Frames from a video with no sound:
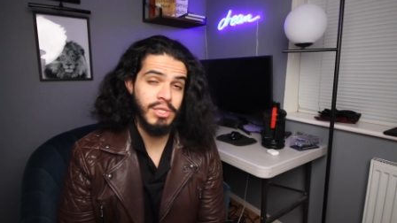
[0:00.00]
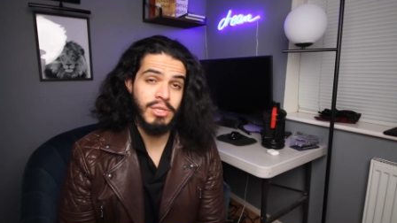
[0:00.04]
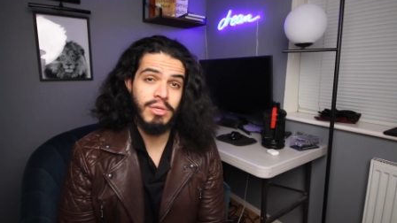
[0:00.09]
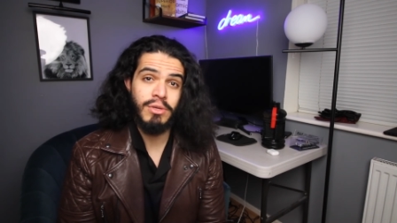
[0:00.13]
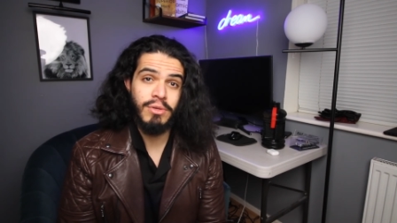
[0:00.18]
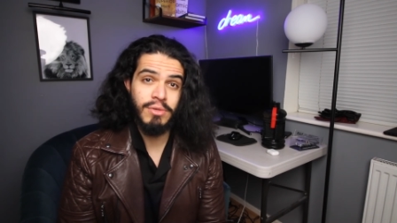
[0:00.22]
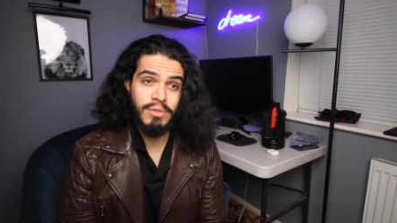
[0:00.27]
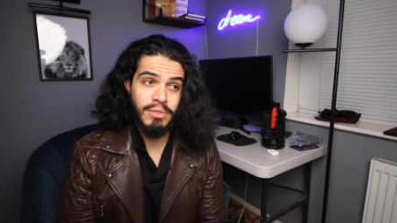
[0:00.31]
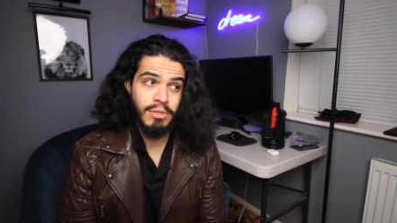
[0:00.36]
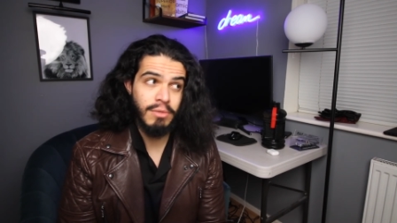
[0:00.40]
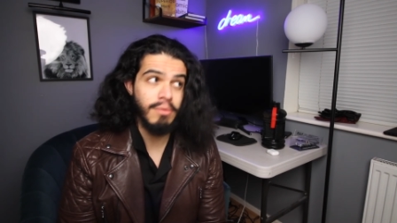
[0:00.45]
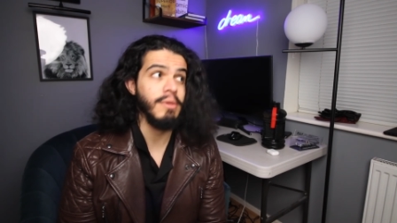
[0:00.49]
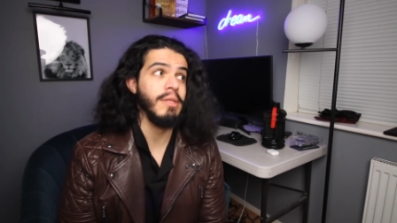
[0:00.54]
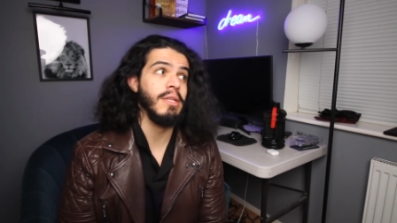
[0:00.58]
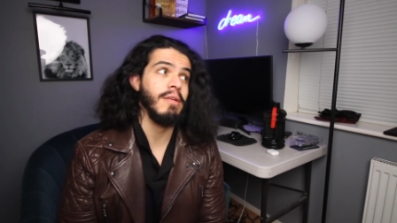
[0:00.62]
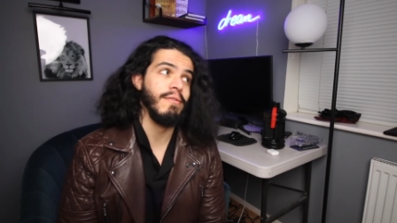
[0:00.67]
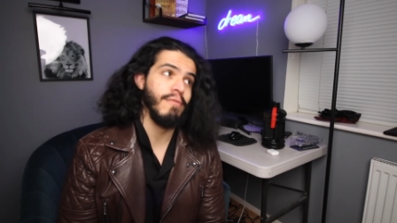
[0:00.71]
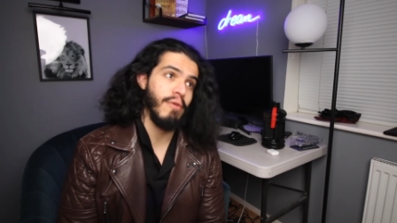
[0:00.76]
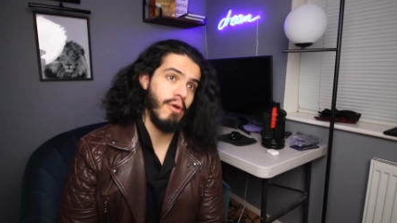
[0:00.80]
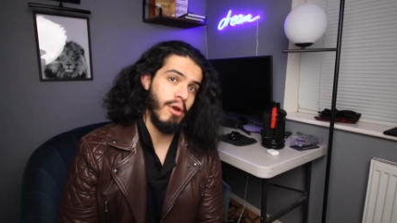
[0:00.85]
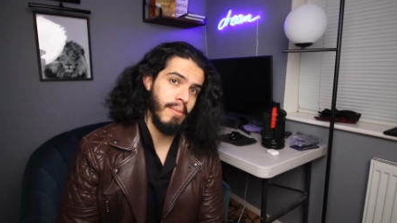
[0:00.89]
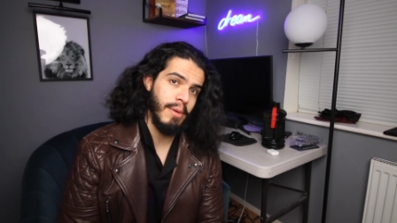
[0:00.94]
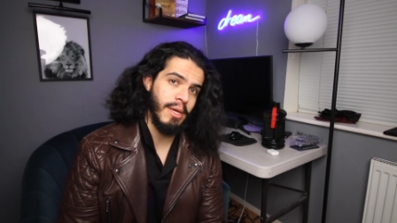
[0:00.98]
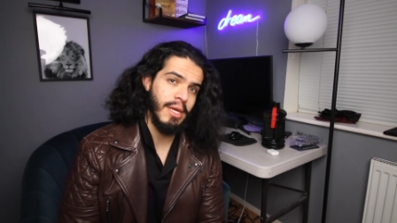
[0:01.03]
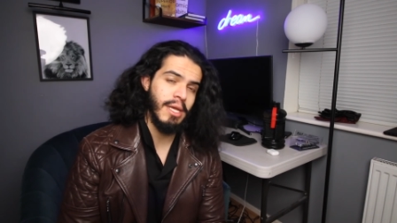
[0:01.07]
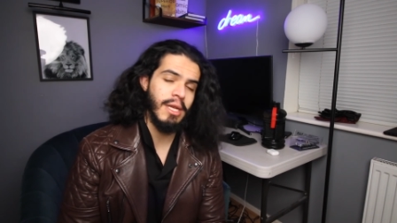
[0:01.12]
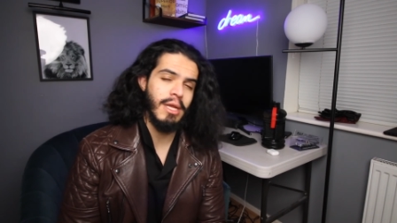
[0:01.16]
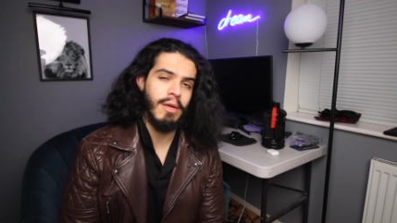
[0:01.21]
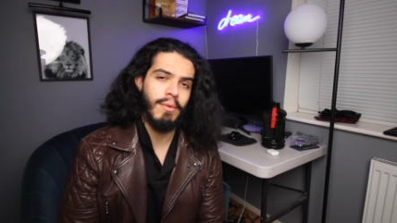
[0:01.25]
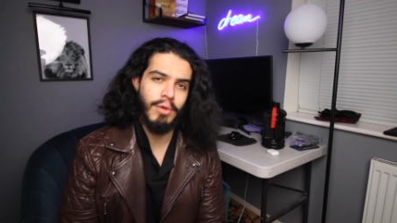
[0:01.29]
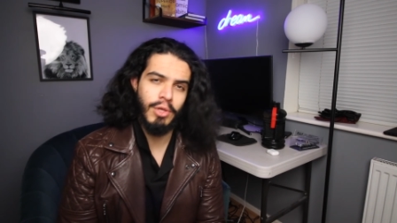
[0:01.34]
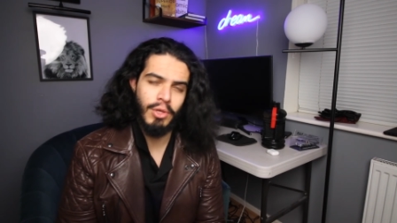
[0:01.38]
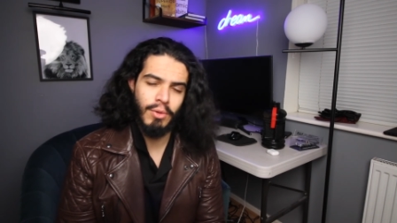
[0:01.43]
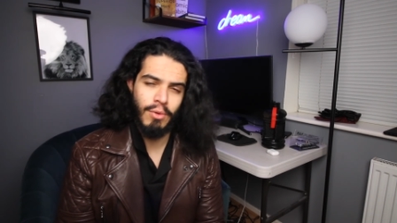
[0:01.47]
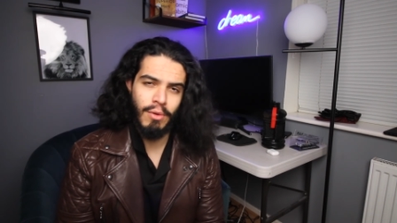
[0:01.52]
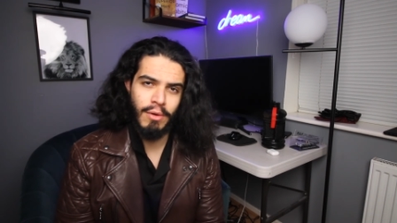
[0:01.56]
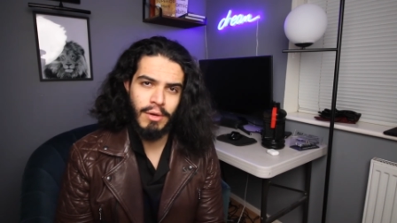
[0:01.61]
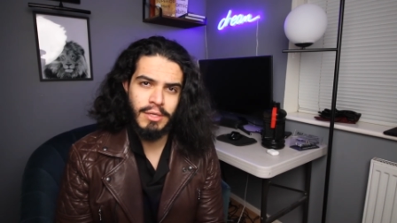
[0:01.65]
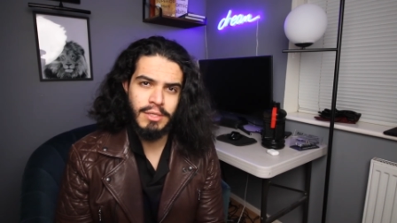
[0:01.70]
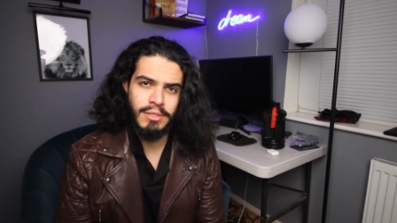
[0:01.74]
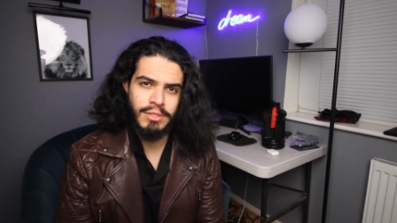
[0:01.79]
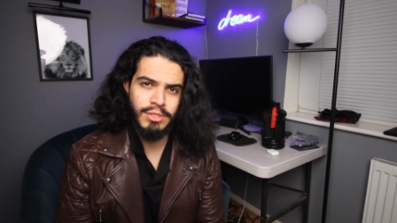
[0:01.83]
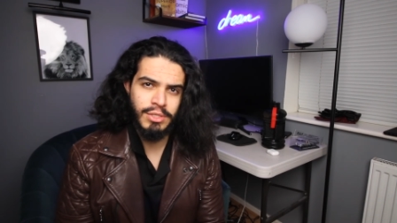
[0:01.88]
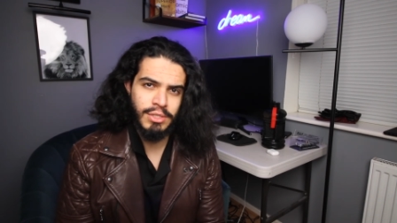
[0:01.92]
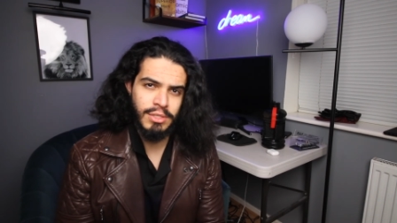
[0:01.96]
as you used to in the very beginning when you
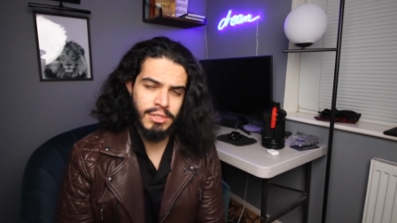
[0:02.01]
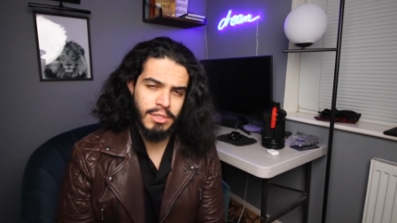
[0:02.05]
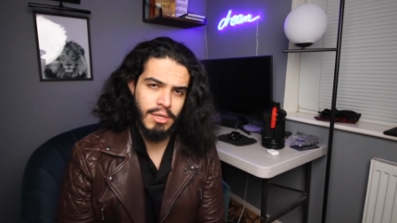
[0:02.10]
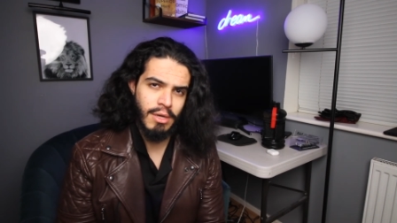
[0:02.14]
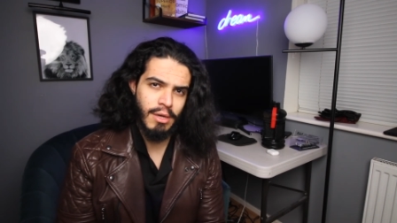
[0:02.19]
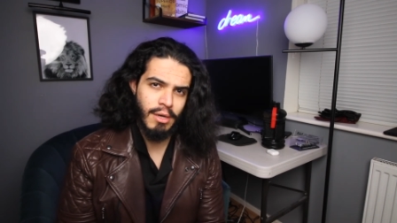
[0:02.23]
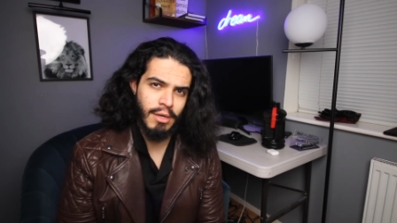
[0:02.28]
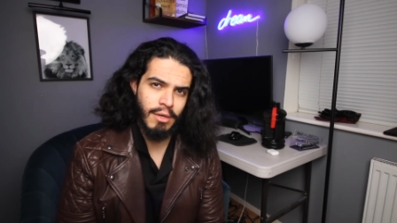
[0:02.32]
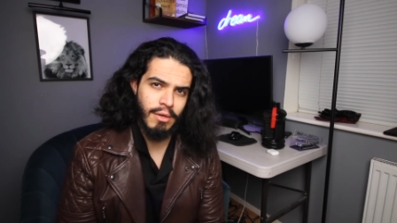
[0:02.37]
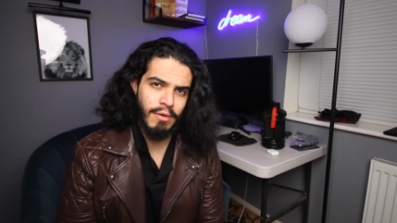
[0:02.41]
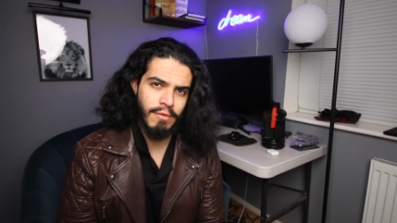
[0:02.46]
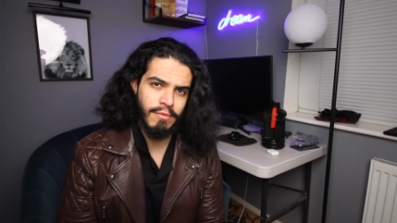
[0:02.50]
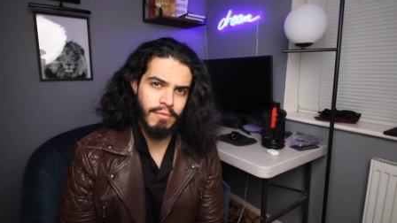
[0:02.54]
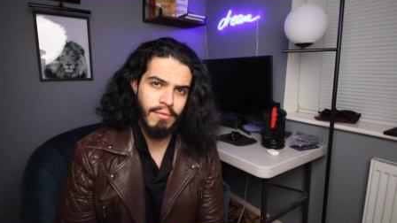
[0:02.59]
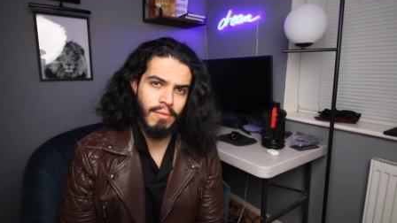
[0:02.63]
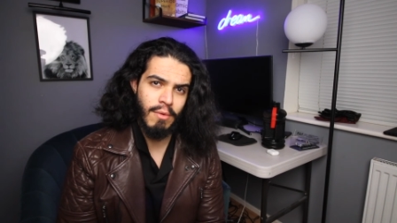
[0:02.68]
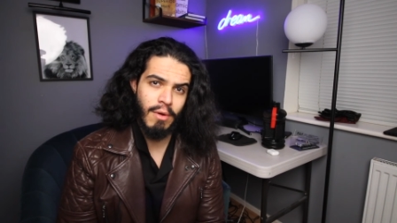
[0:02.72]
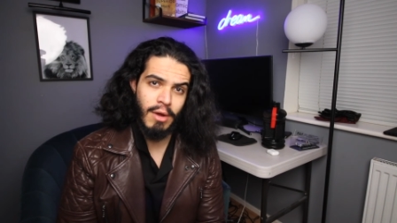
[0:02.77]
were just starting off.